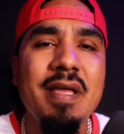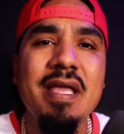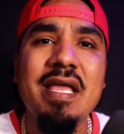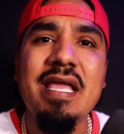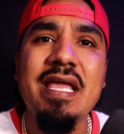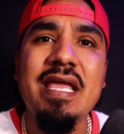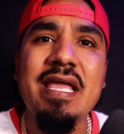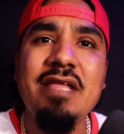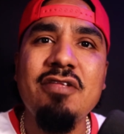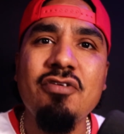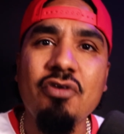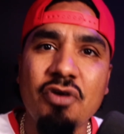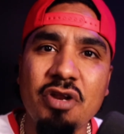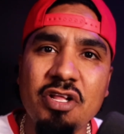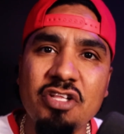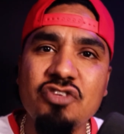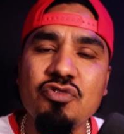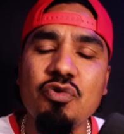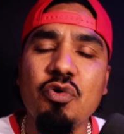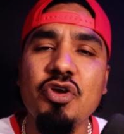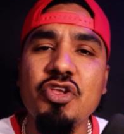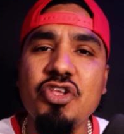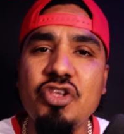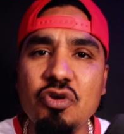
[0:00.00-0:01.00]
He turned it
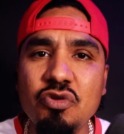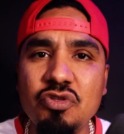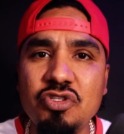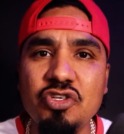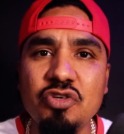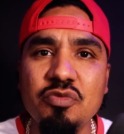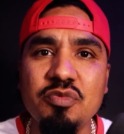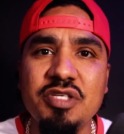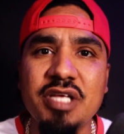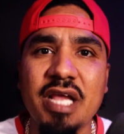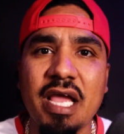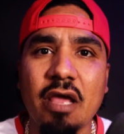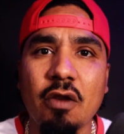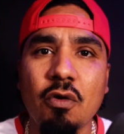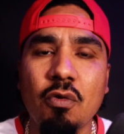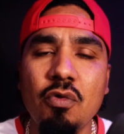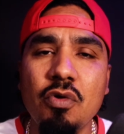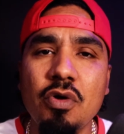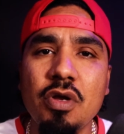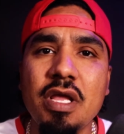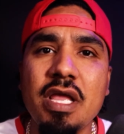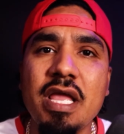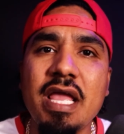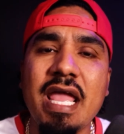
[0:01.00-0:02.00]
into a YouTube channel.
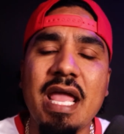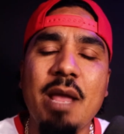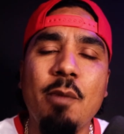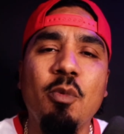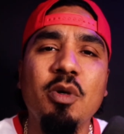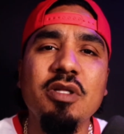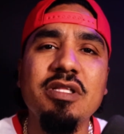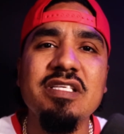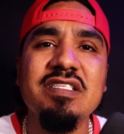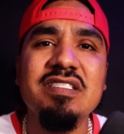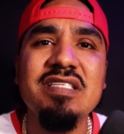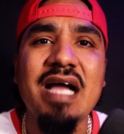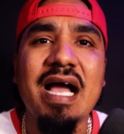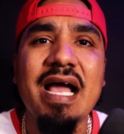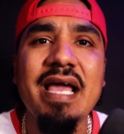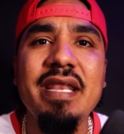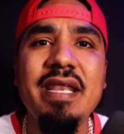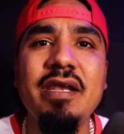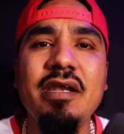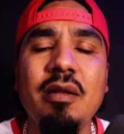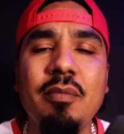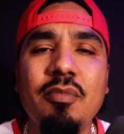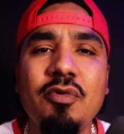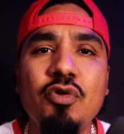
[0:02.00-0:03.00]
And what this guy
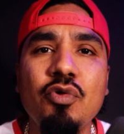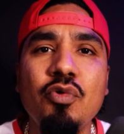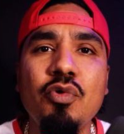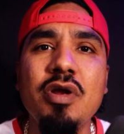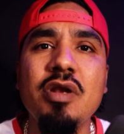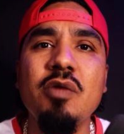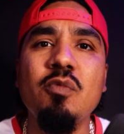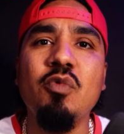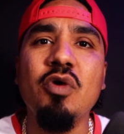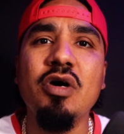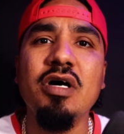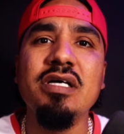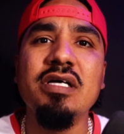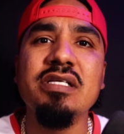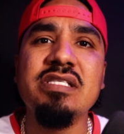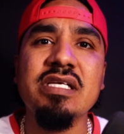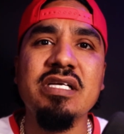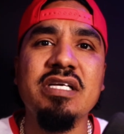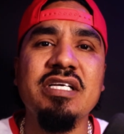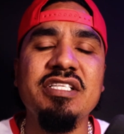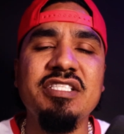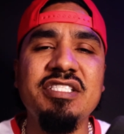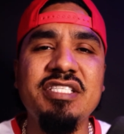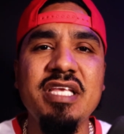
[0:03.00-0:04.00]
ended up doing was
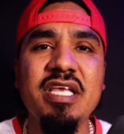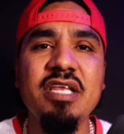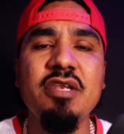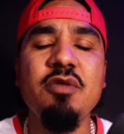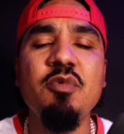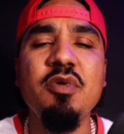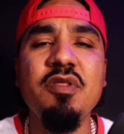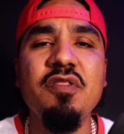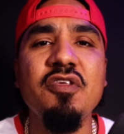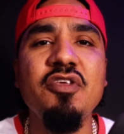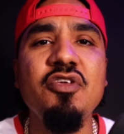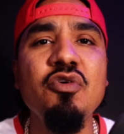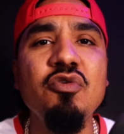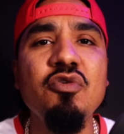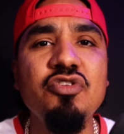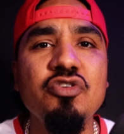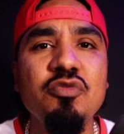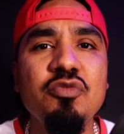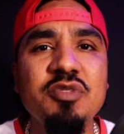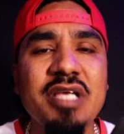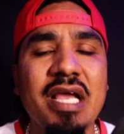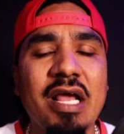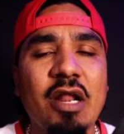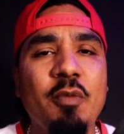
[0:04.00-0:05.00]
continuing the YouTube
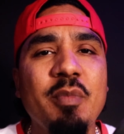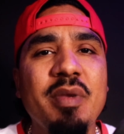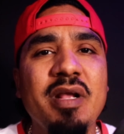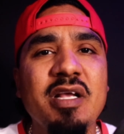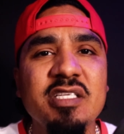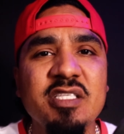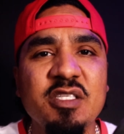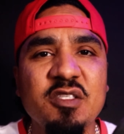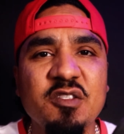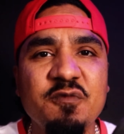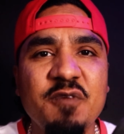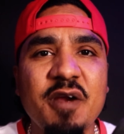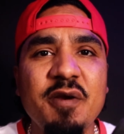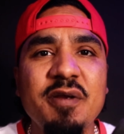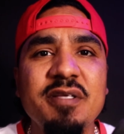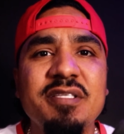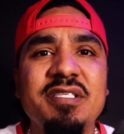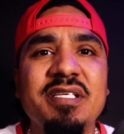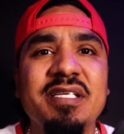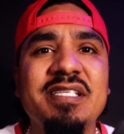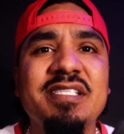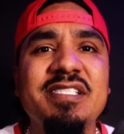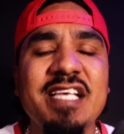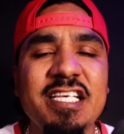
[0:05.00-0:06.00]
channel because it was very
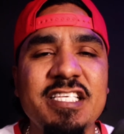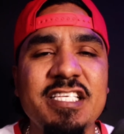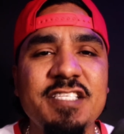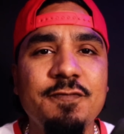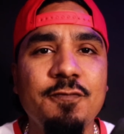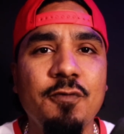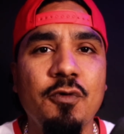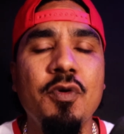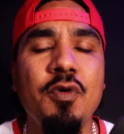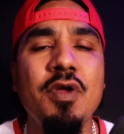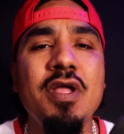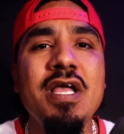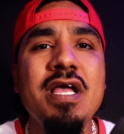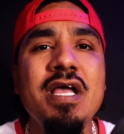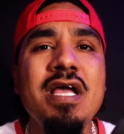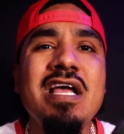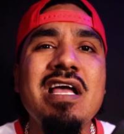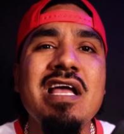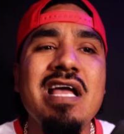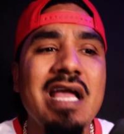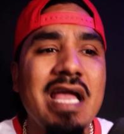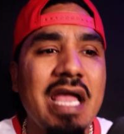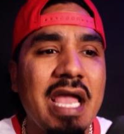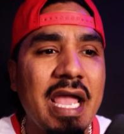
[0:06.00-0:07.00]
successful.
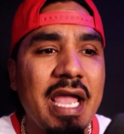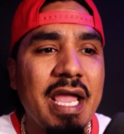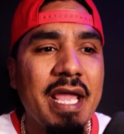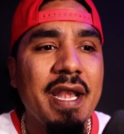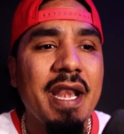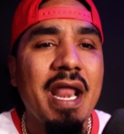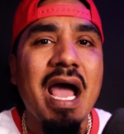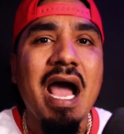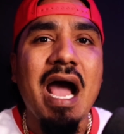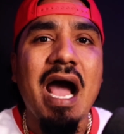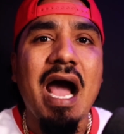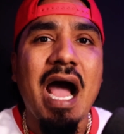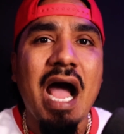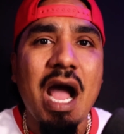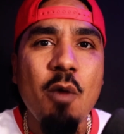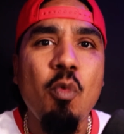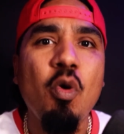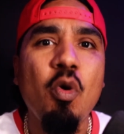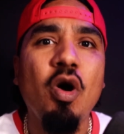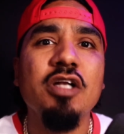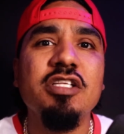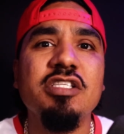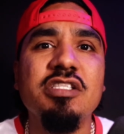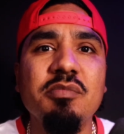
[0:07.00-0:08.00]
And I
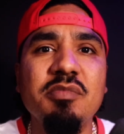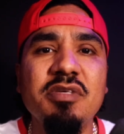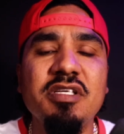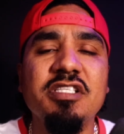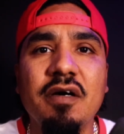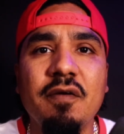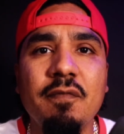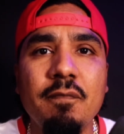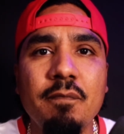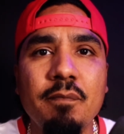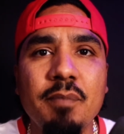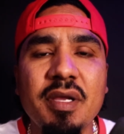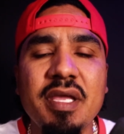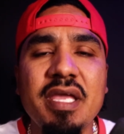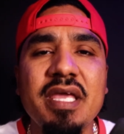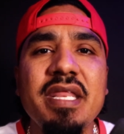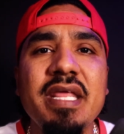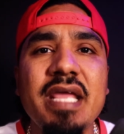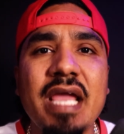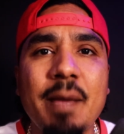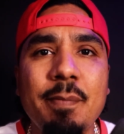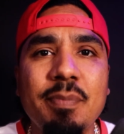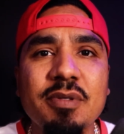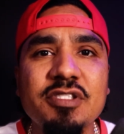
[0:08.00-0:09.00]
watched some of his
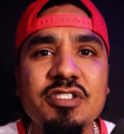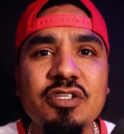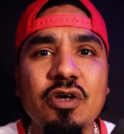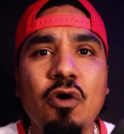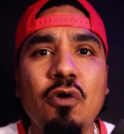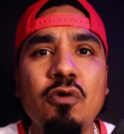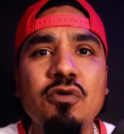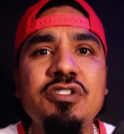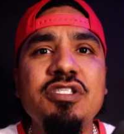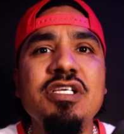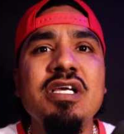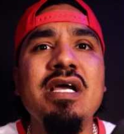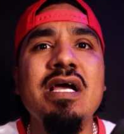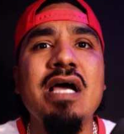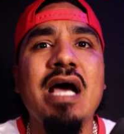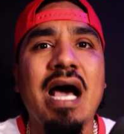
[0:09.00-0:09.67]
beginning episodes.